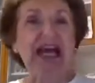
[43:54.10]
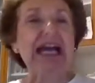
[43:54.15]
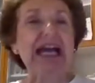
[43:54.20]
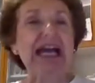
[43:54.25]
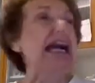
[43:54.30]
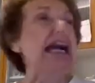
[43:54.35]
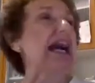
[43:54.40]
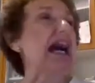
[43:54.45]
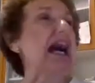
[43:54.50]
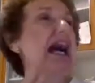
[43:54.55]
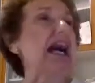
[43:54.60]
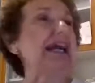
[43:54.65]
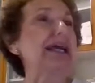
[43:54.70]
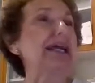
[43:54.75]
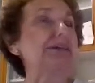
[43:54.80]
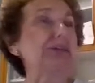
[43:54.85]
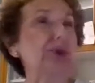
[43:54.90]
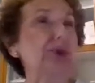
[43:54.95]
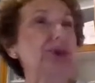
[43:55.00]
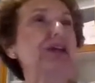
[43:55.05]
I am
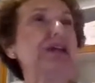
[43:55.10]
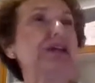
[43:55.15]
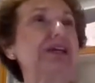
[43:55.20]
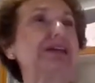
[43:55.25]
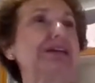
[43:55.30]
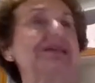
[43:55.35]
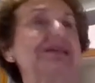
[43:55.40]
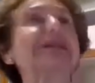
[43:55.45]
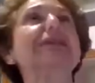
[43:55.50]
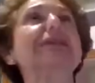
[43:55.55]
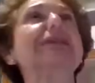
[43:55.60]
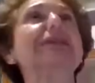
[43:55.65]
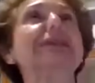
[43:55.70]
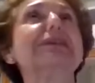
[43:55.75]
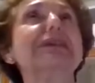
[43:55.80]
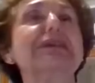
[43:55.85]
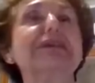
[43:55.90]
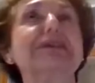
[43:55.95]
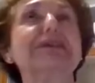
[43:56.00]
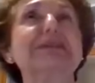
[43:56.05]
working on
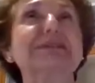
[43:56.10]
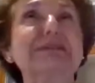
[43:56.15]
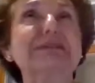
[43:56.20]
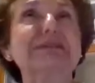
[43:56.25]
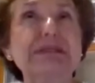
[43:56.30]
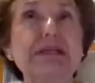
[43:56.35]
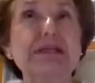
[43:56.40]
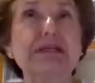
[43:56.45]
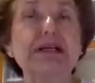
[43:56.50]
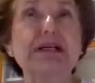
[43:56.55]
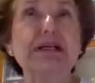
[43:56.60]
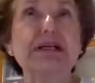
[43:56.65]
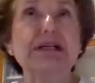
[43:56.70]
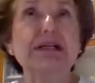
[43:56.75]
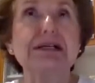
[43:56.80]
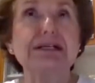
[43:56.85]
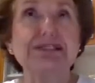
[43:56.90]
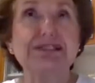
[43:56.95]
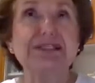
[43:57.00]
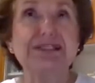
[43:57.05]
a
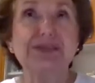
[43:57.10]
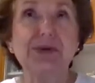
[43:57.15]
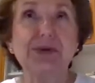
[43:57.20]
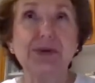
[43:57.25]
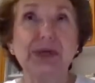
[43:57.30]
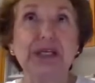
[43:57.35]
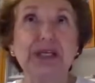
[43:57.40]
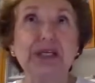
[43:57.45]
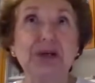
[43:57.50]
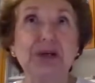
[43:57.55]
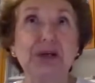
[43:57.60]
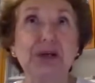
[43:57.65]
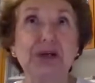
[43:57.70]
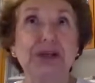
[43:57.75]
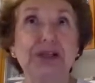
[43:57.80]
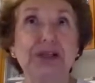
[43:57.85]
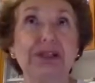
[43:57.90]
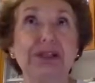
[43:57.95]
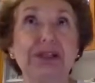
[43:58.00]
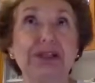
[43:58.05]
story called
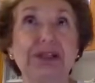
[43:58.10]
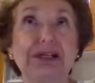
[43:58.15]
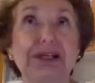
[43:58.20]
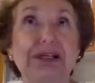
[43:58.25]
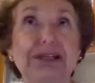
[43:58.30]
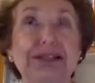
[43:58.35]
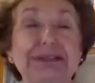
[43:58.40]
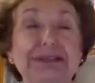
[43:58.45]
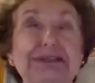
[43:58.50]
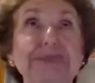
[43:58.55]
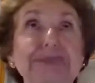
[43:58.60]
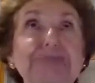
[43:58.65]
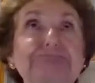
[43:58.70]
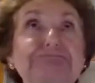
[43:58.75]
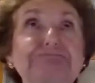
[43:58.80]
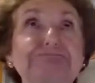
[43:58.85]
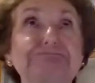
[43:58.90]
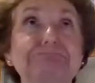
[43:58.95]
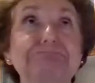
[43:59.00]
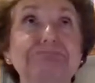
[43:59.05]
The
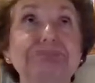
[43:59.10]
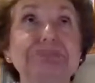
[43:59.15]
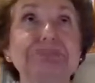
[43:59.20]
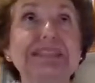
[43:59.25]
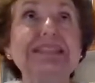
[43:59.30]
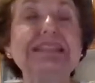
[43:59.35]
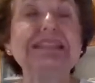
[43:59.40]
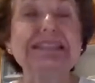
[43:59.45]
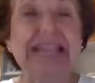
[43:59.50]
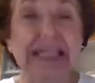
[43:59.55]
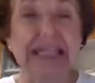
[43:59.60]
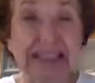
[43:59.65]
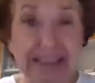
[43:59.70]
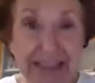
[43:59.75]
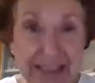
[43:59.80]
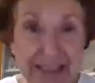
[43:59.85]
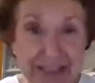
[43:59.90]
Deadliest.